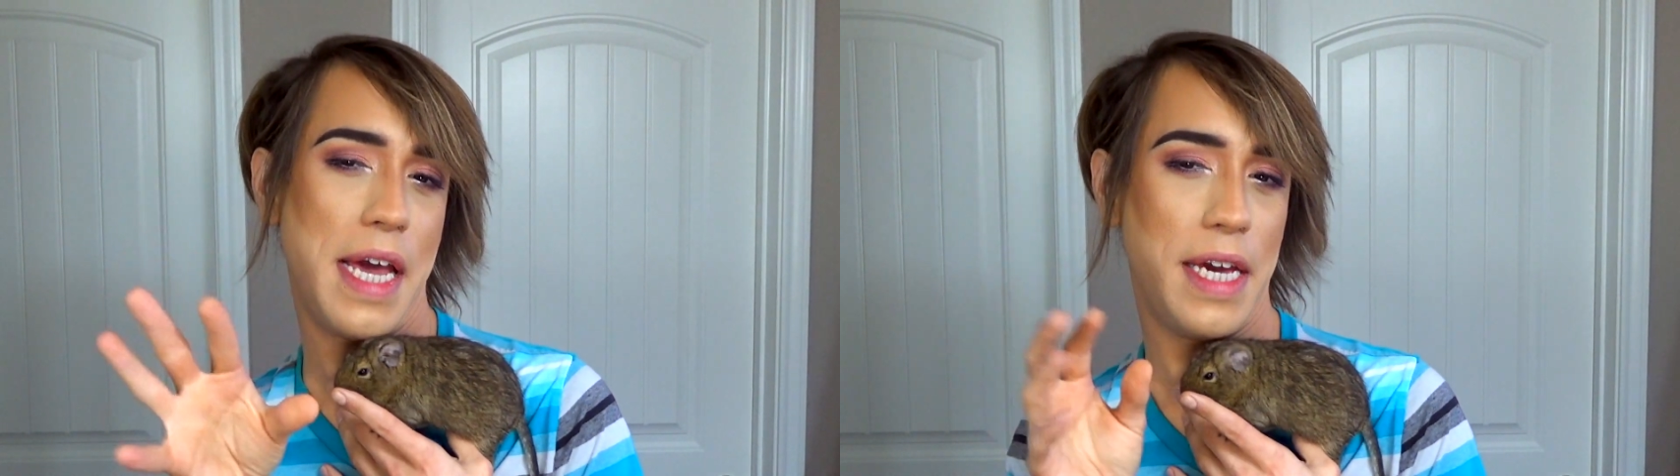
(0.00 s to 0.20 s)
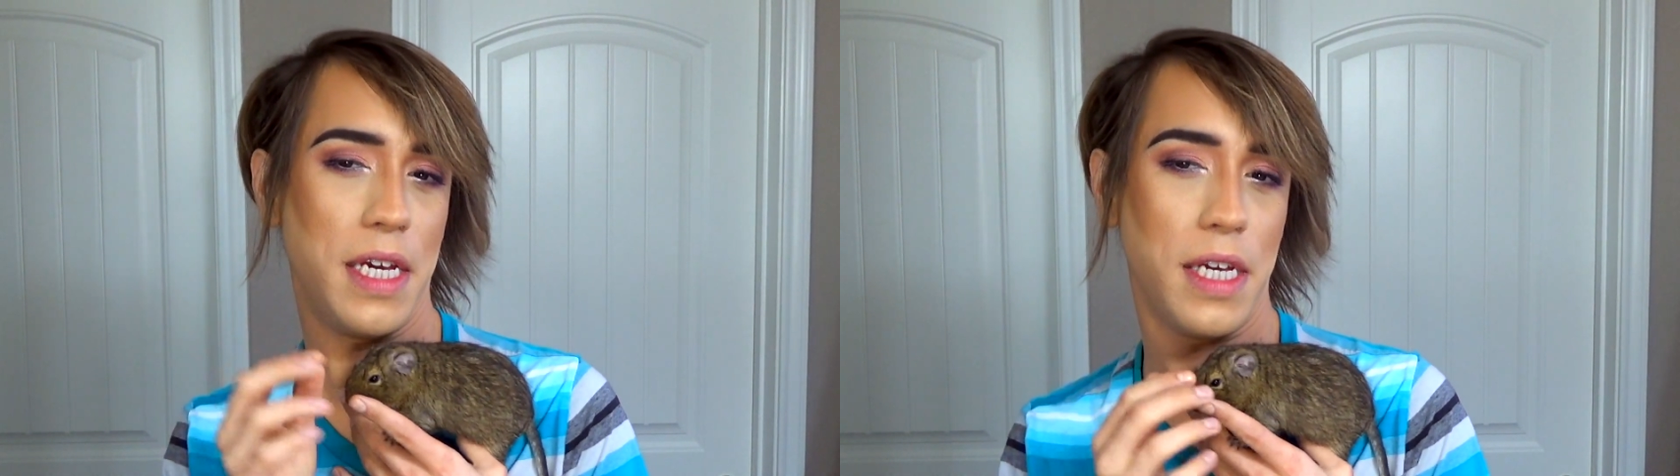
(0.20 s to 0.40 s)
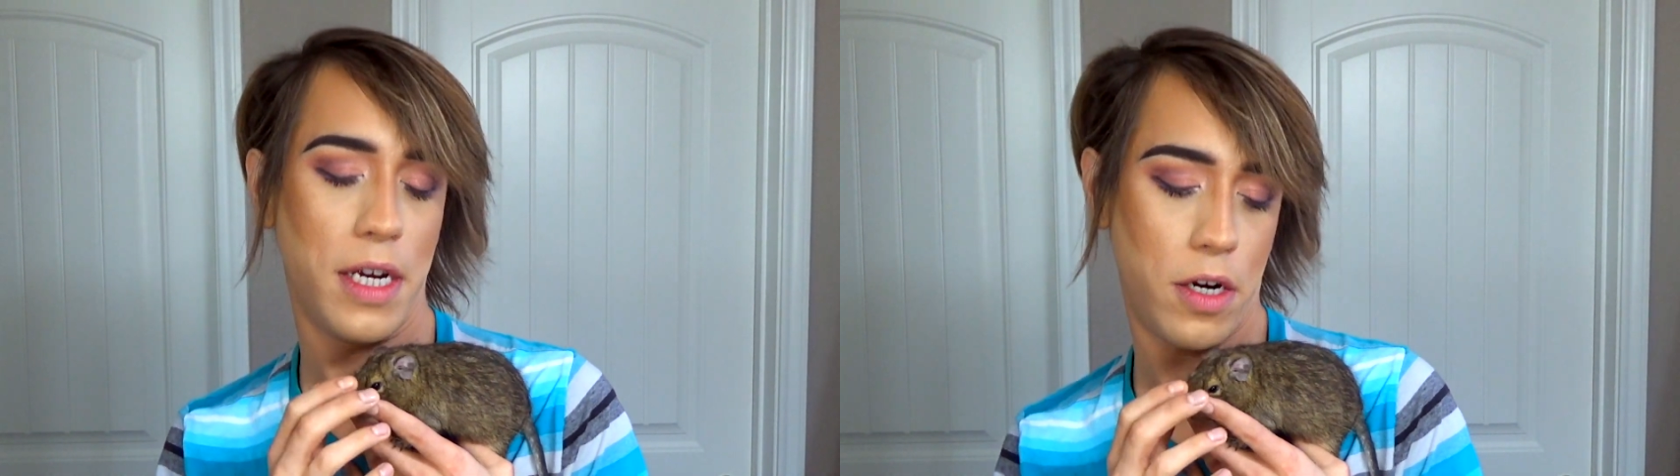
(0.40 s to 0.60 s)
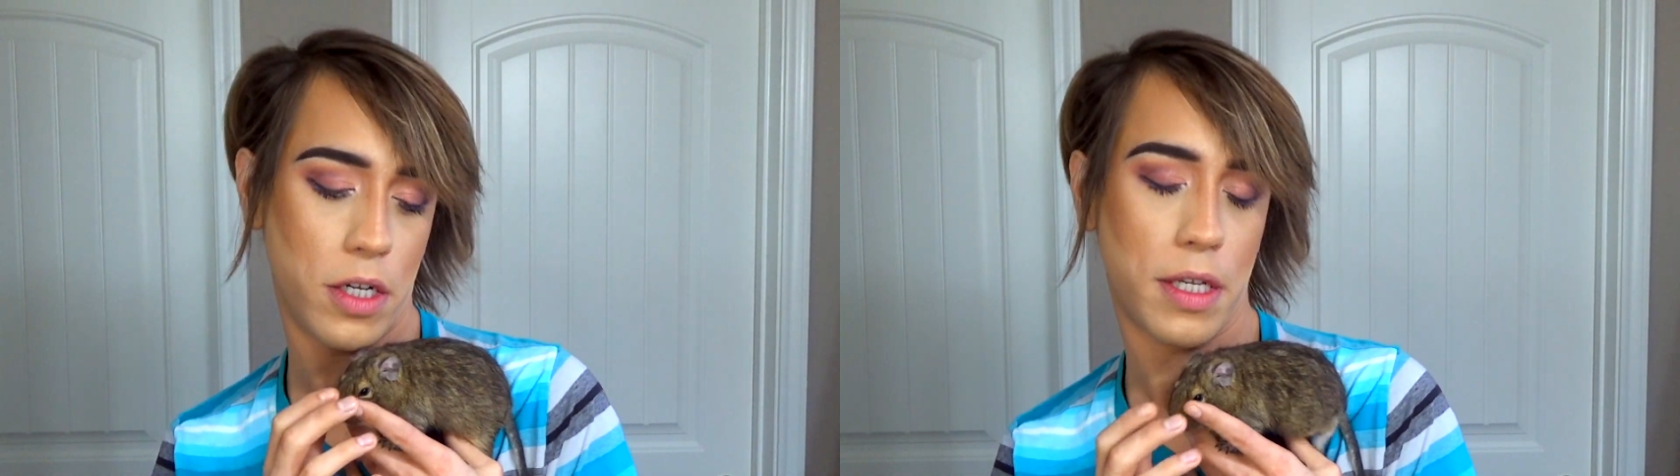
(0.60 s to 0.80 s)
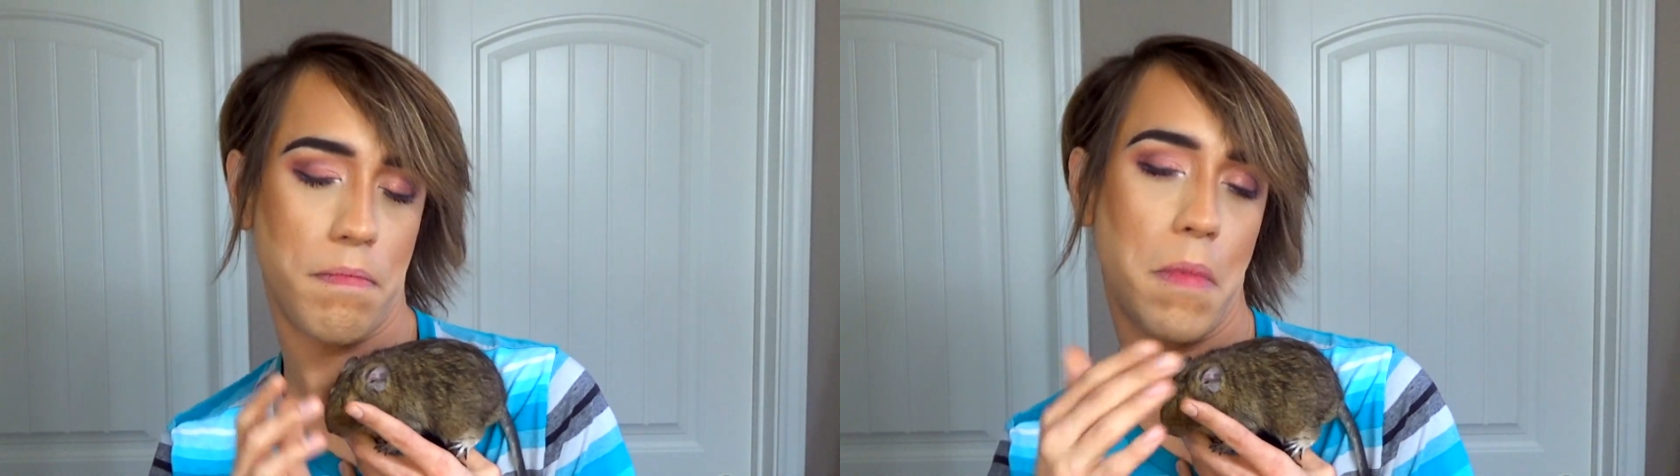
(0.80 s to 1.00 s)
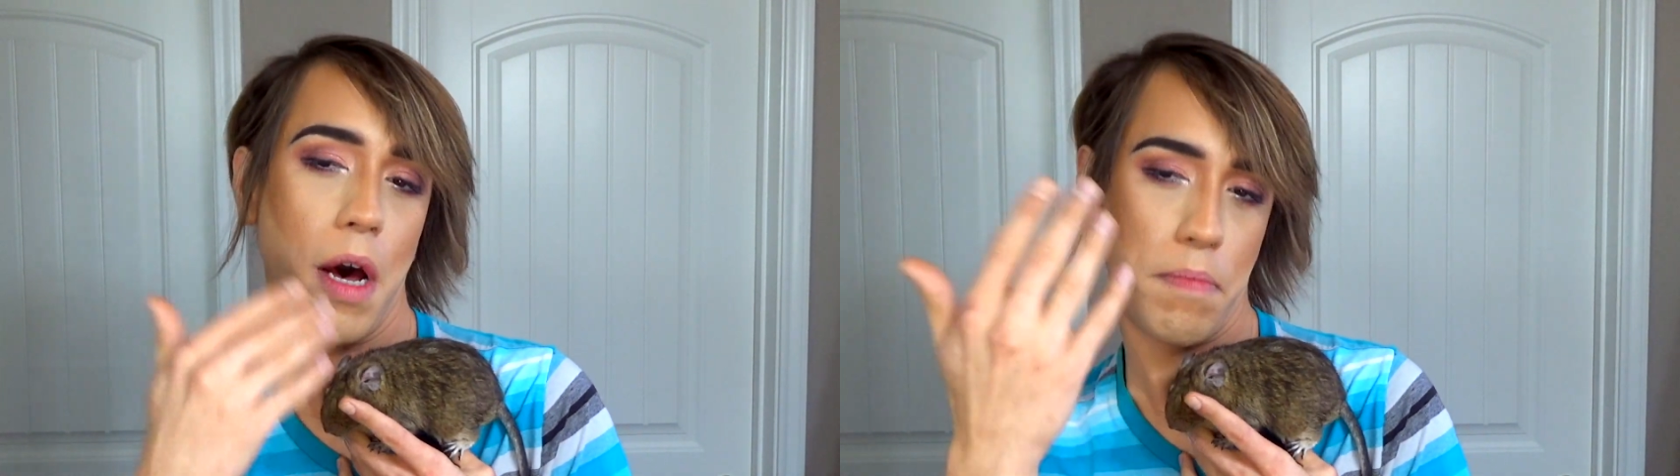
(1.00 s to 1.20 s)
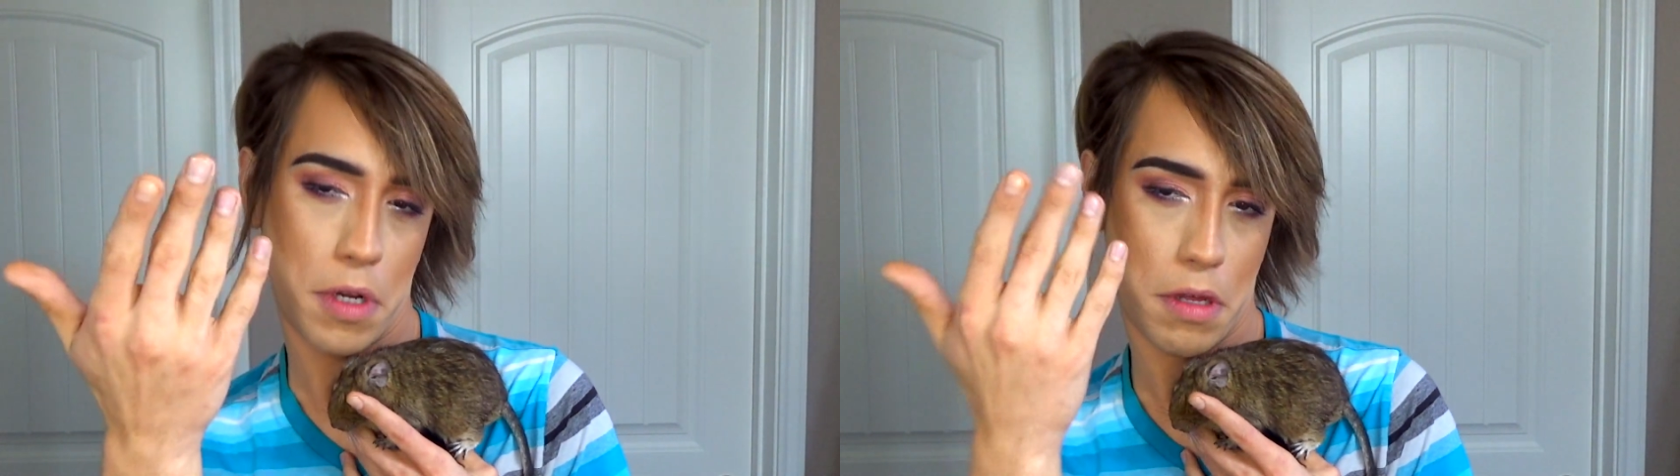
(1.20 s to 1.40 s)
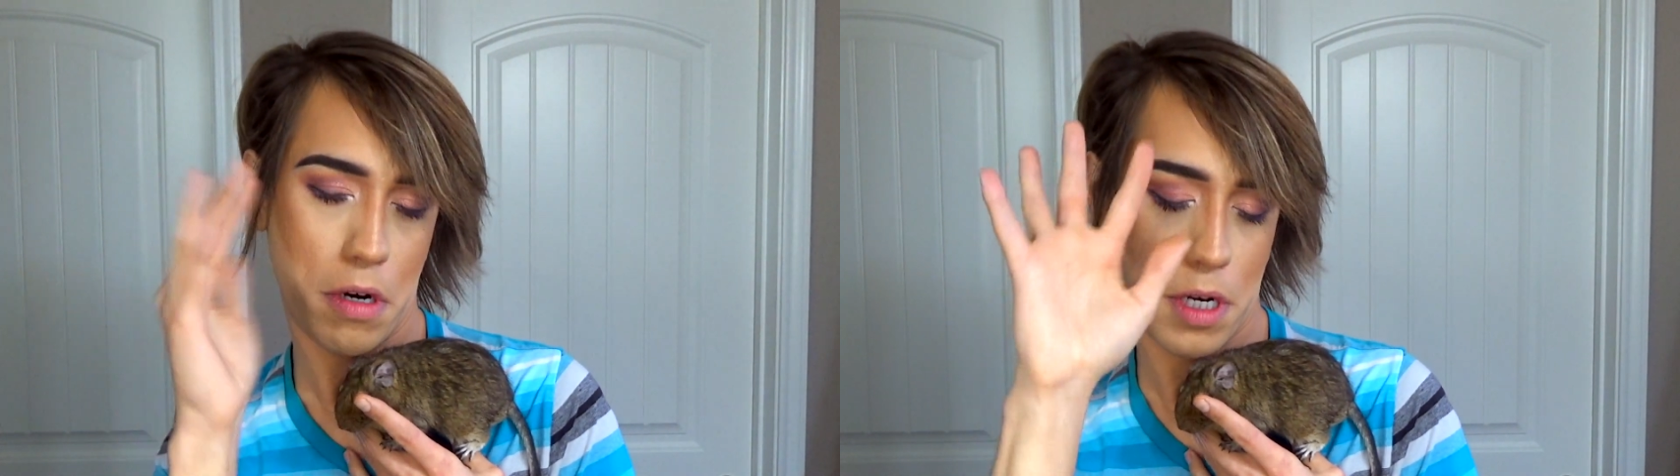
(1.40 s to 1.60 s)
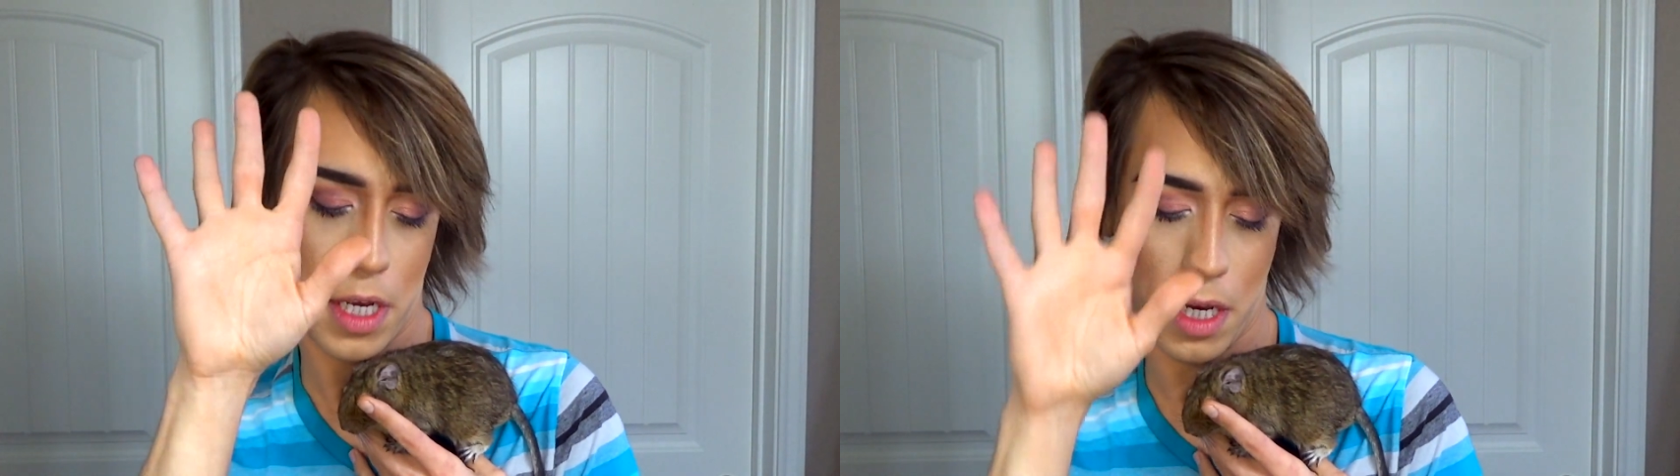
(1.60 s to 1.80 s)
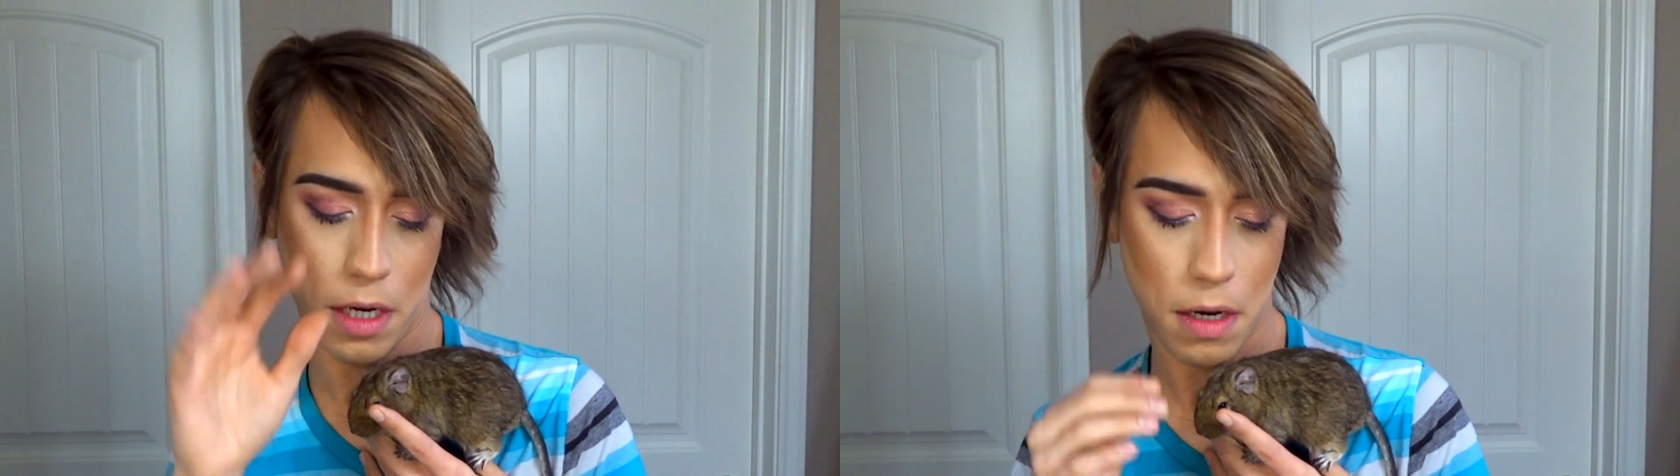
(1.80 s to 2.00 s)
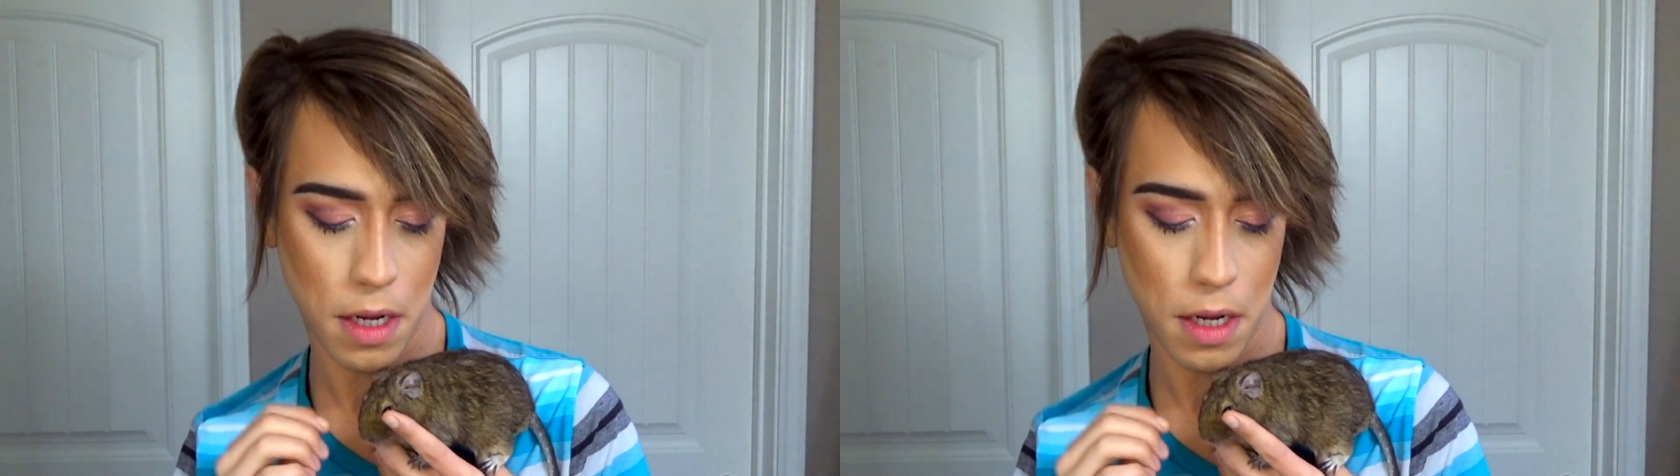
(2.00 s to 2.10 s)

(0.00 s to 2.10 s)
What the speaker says: 8 years, up to 13.